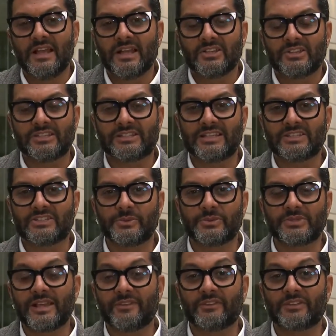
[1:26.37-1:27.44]
She says she was
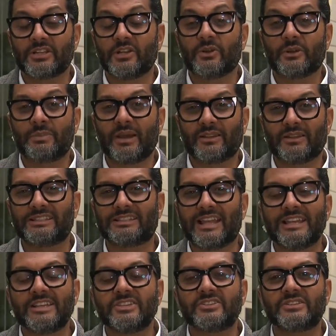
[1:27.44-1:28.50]
never told about the
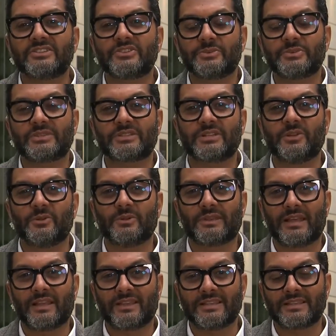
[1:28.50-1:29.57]
dangers. She was told
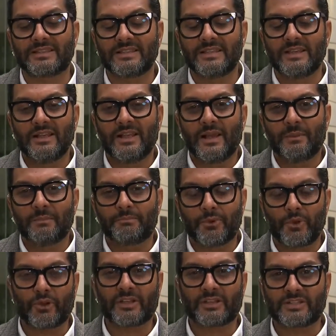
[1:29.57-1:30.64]
that this
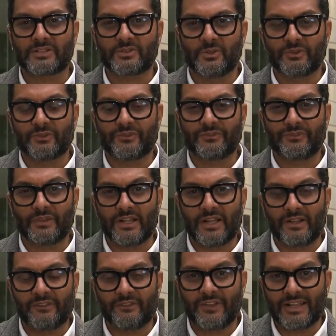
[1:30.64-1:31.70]
product called
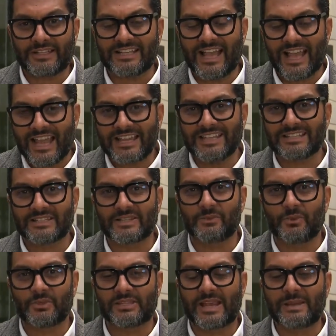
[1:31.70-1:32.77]
Factor 8
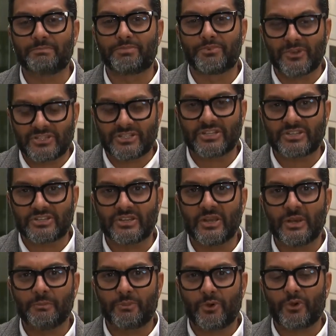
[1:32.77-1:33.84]
was a British
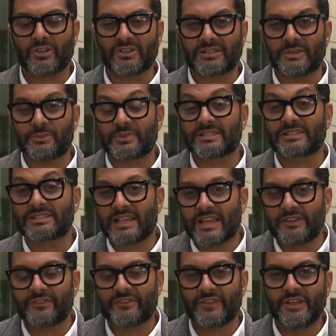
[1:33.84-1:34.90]
product. It was
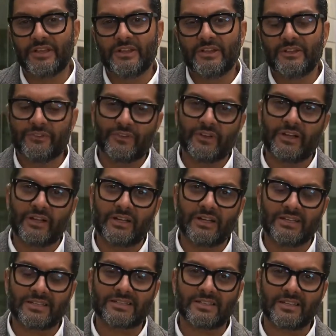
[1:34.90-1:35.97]
safe for
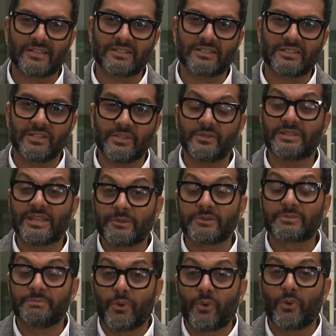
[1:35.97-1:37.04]
her son to use. He was
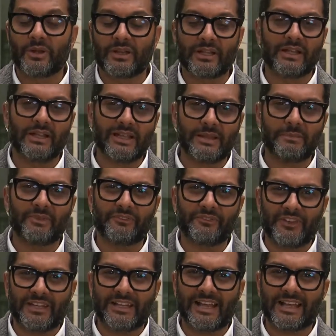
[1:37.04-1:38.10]
born a
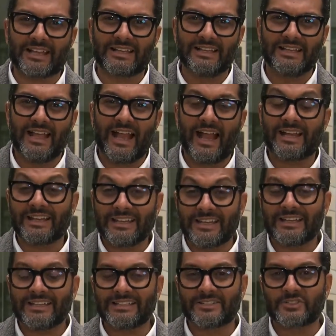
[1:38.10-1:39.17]
haemophiliac and he
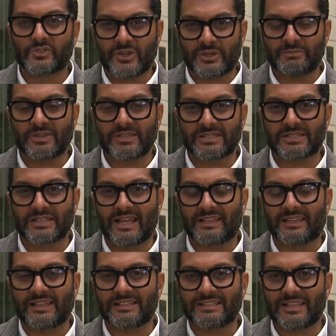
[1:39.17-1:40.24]
needed treatment,
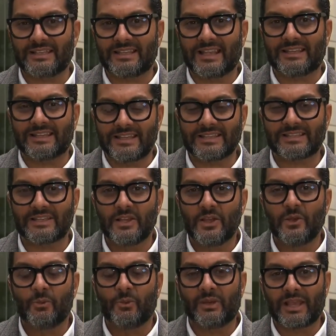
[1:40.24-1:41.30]
and they said that this
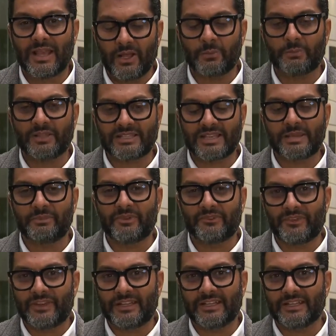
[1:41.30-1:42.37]
would help his
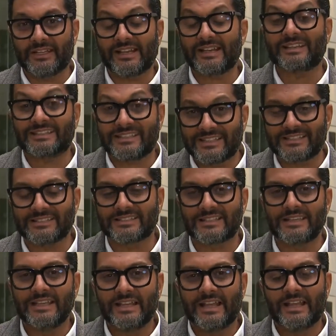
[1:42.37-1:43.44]
haemophilia, and it didn't.
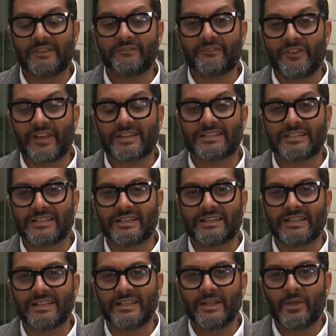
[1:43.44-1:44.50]
It infected
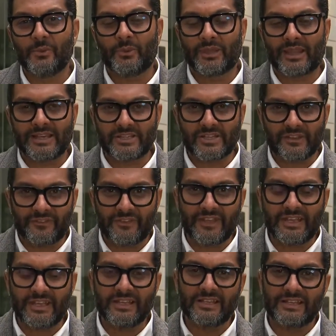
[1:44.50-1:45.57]
Lee with
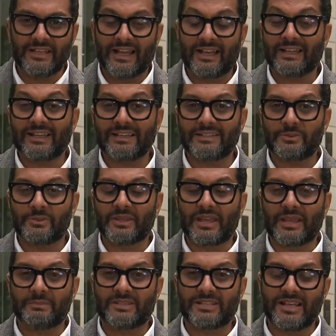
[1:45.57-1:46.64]
HIV and later with
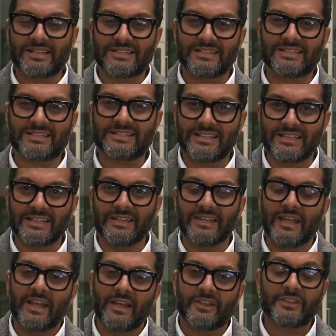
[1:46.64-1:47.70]
hepatitis C.
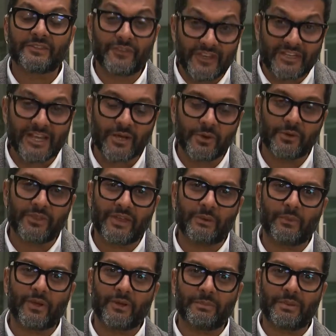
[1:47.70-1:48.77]
This video that
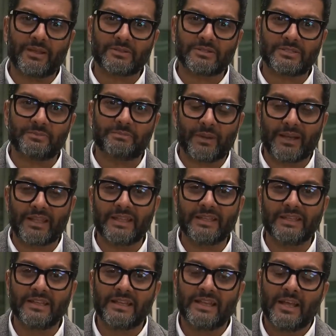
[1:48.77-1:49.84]
we're about to play
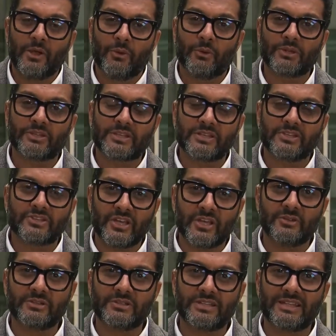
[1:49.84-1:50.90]
was
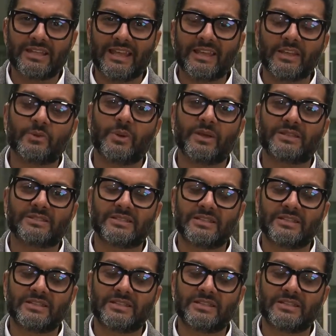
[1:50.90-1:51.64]
shown to the inquest.